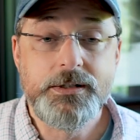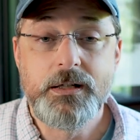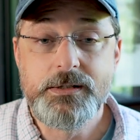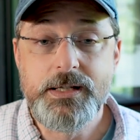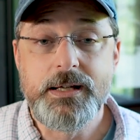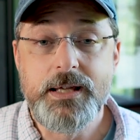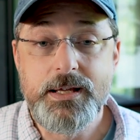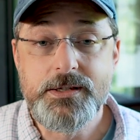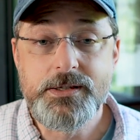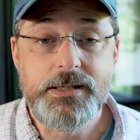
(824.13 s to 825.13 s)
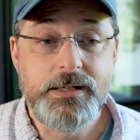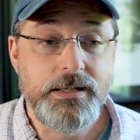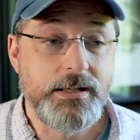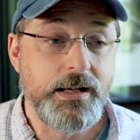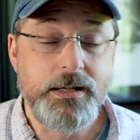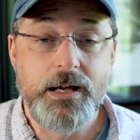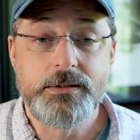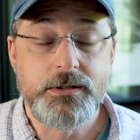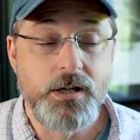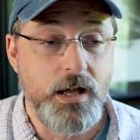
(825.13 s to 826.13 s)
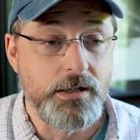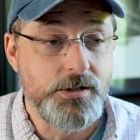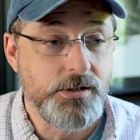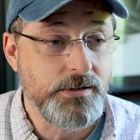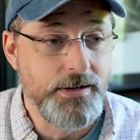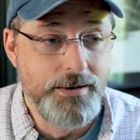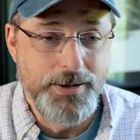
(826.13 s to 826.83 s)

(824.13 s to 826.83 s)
Young Decade CD that I got in college.